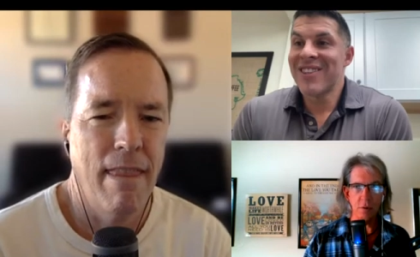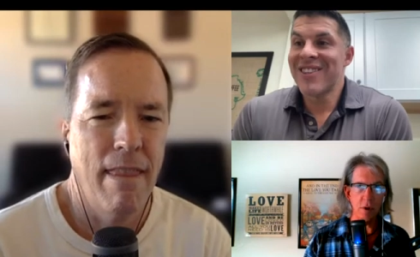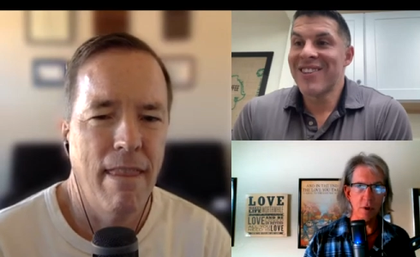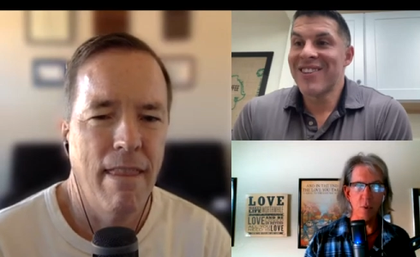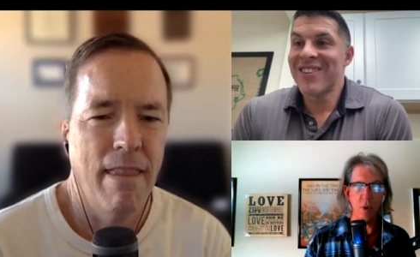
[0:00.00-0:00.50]

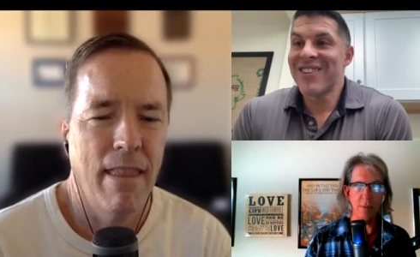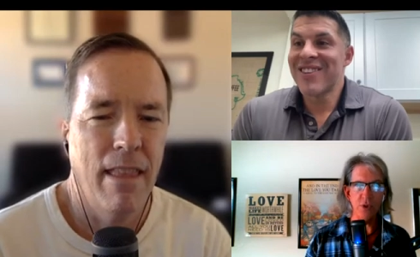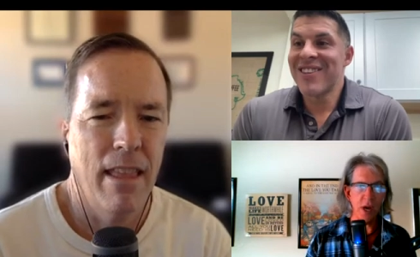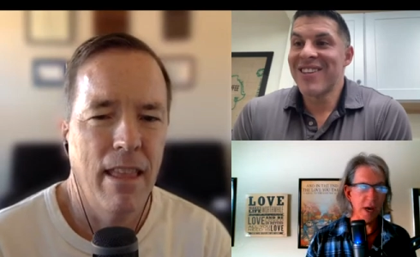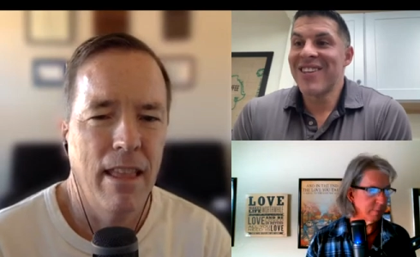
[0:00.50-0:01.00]
Speaker 1: Go to the
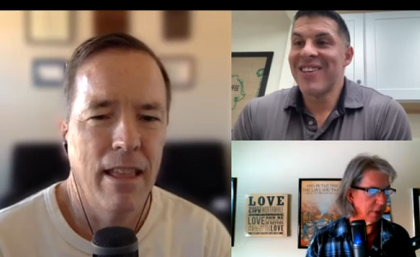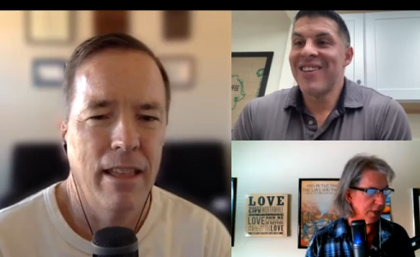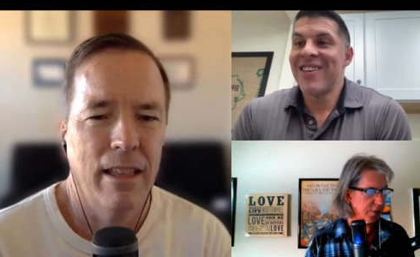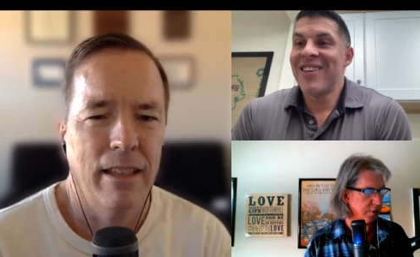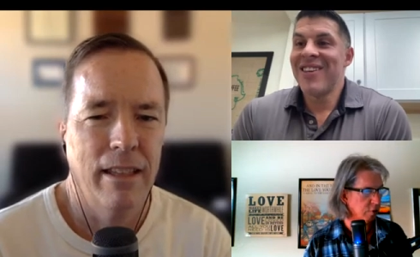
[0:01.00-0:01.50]
website
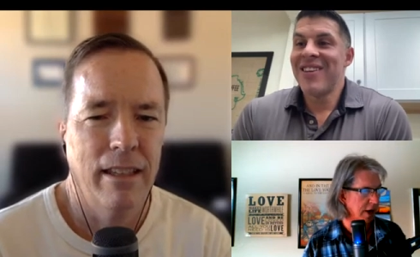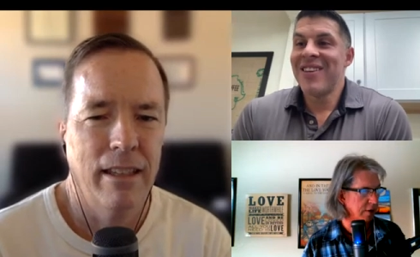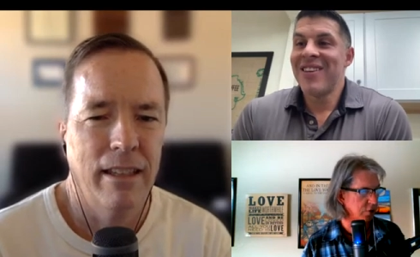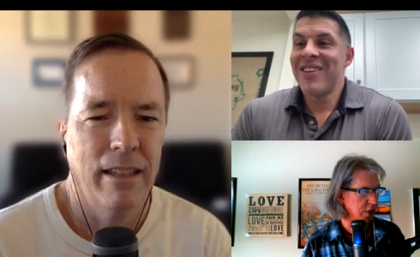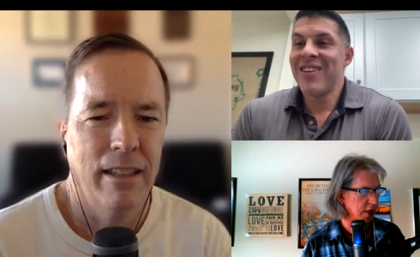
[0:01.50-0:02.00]

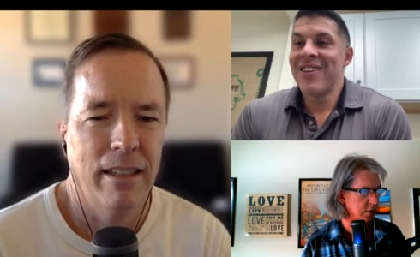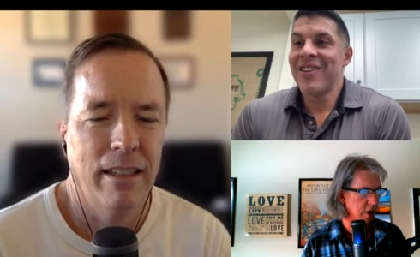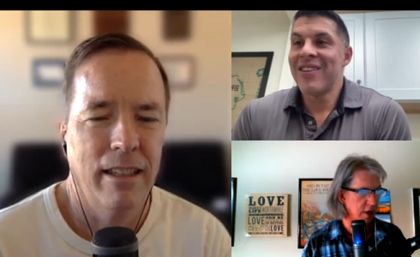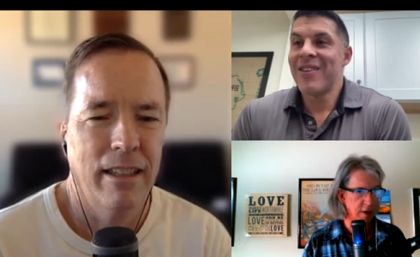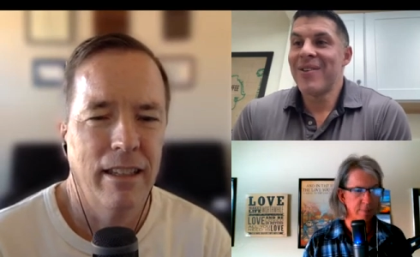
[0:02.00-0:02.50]

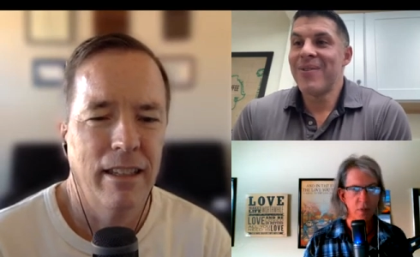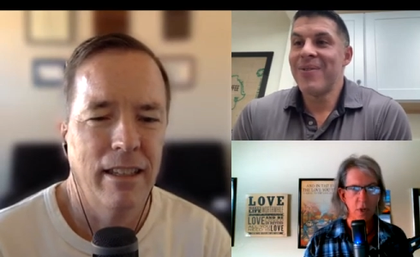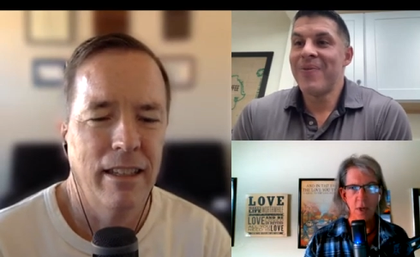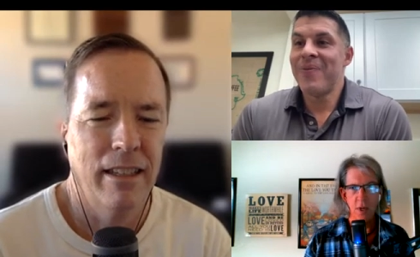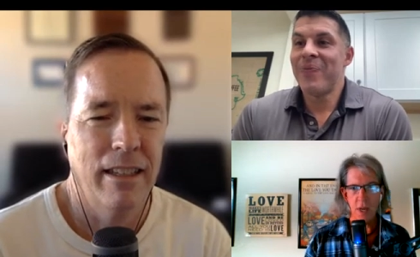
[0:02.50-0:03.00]
blessedgrounds.com,
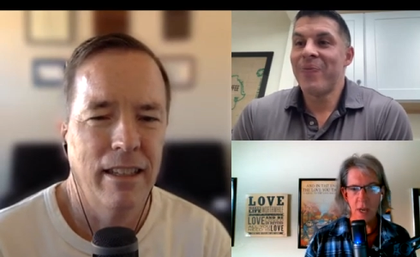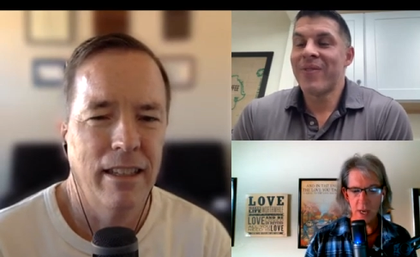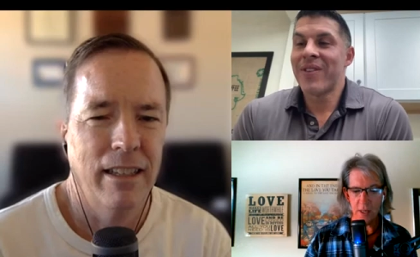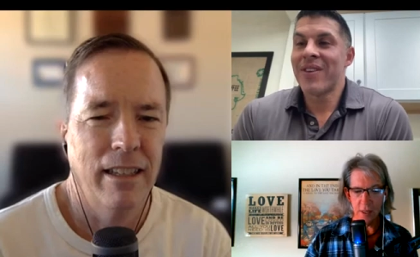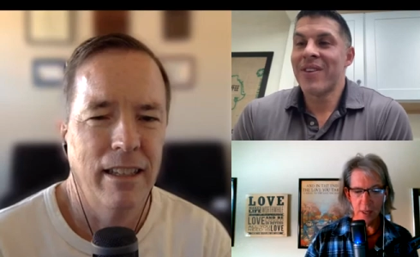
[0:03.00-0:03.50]

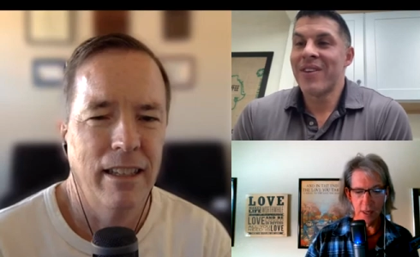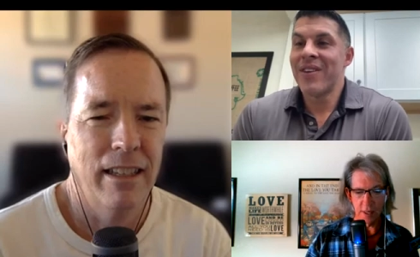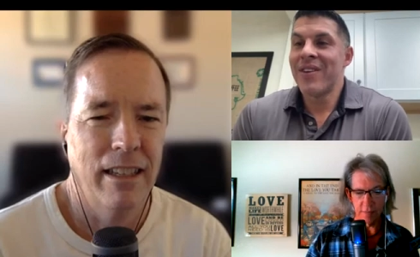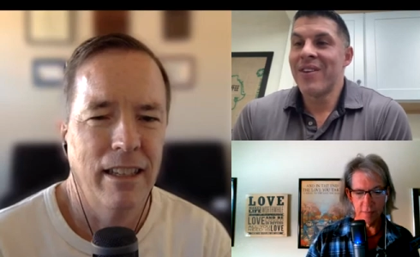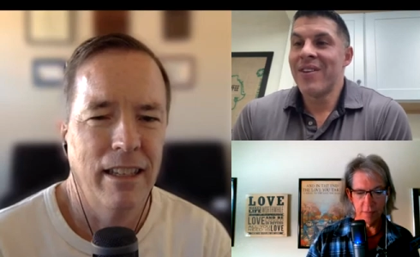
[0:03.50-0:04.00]
and
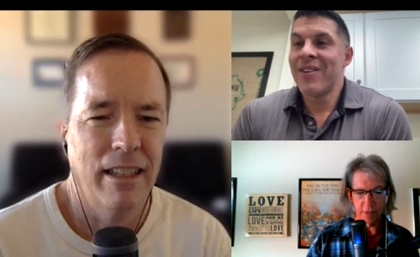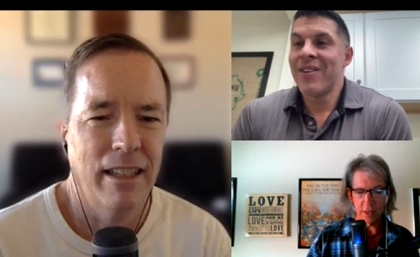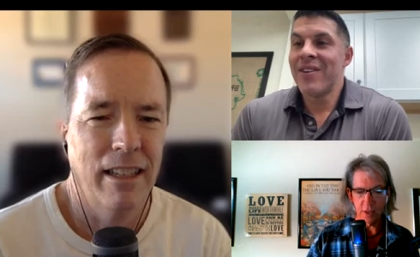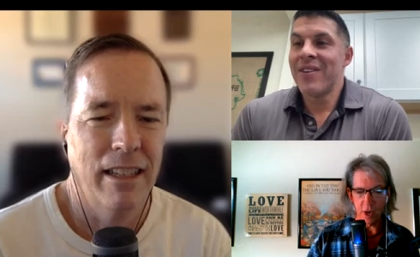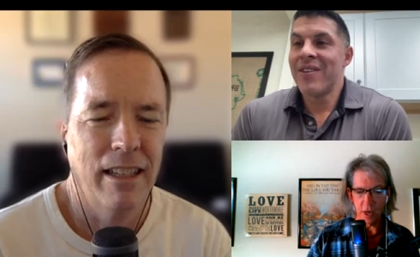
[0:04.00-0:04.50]
uh, they
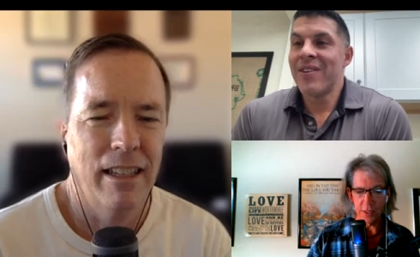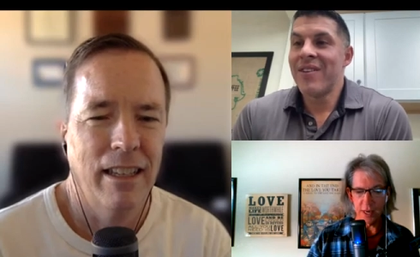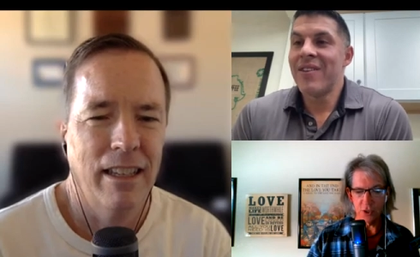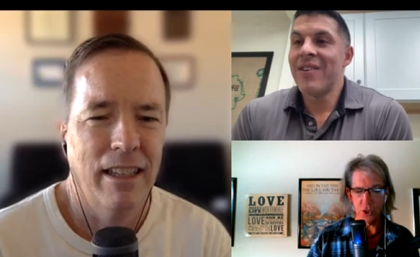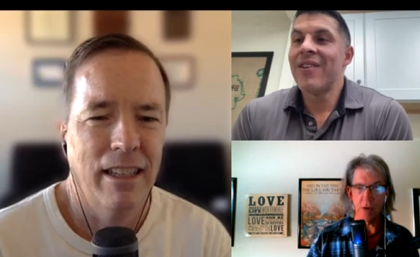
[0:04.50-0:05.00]
can
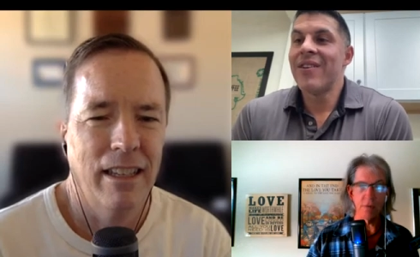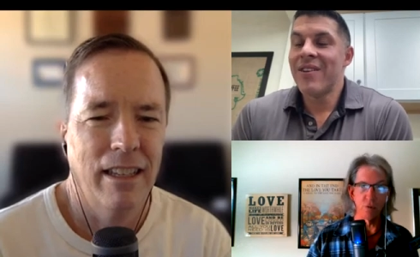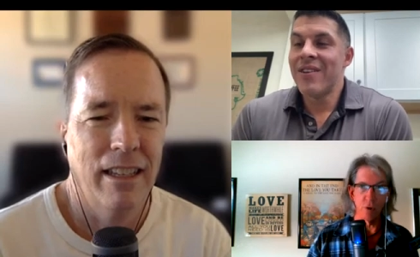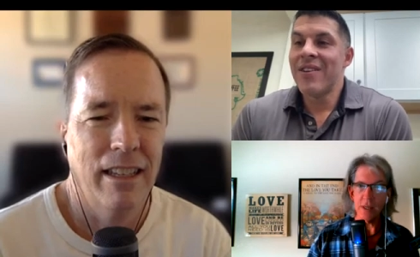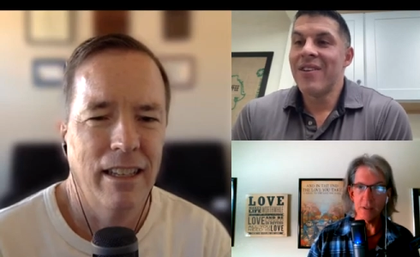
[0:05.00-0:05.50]
contact
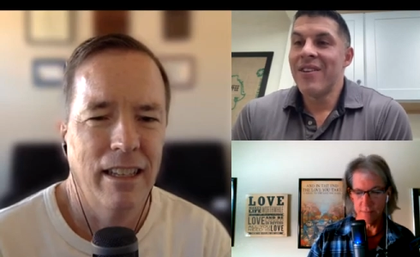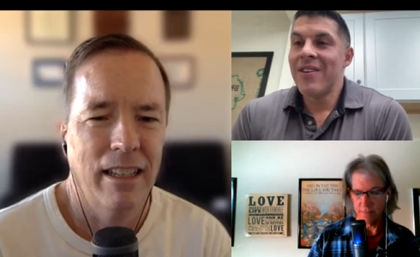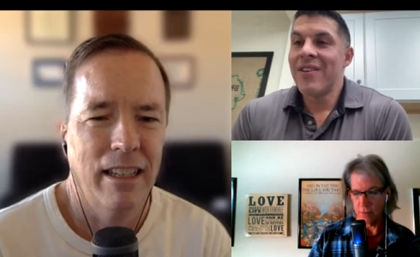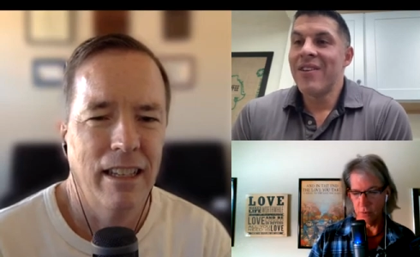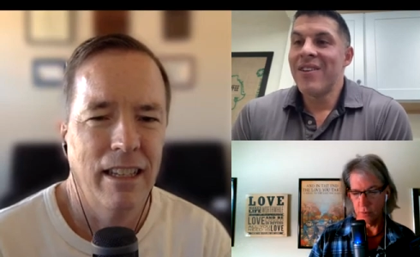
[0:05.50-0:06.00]
Jared Wright,
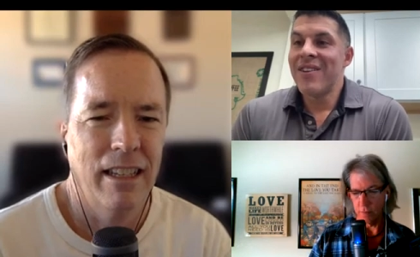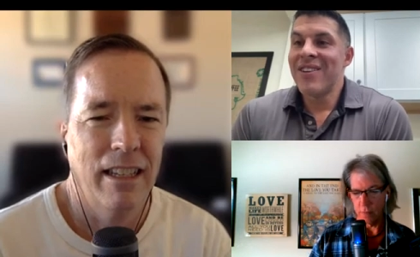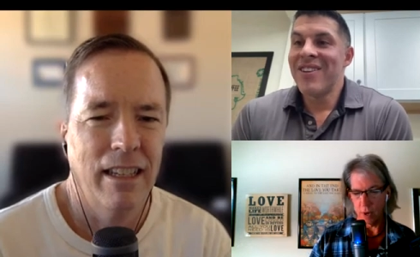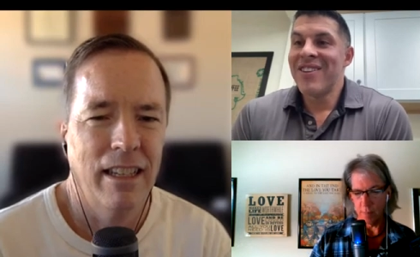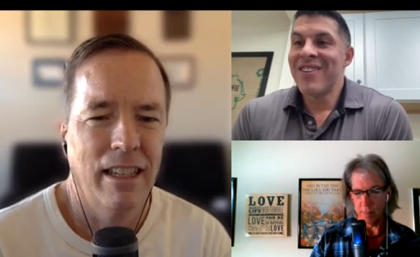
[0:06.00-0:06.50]
who's
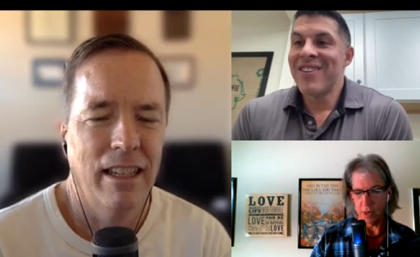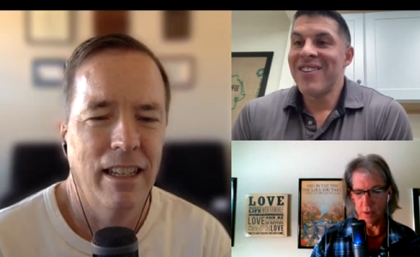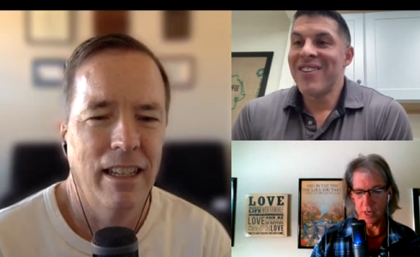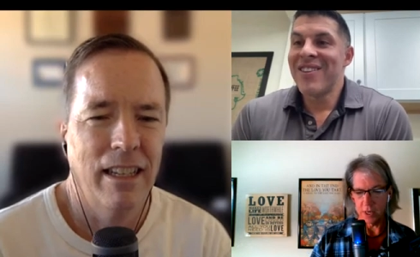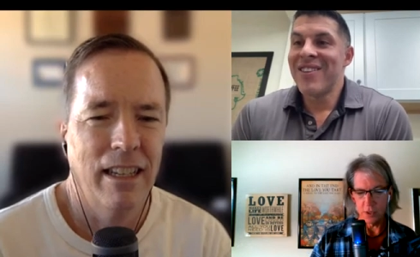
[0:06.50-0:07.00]
uh, been our
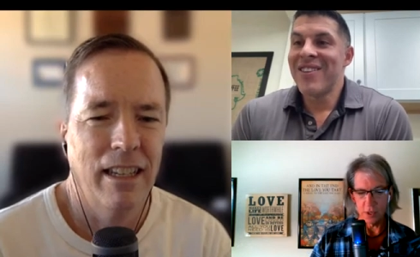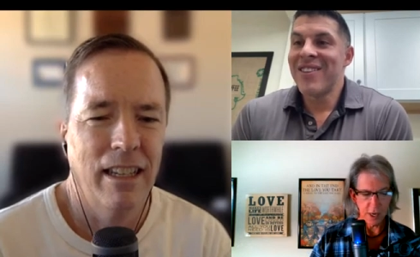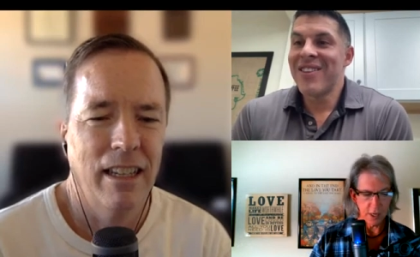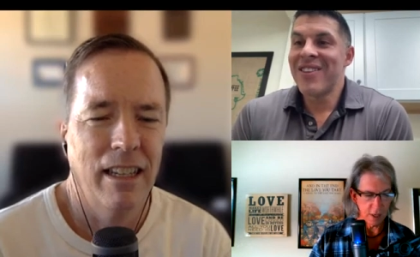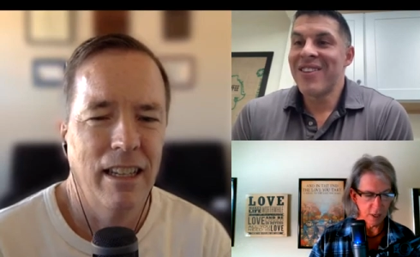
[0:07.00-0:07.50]
guest today,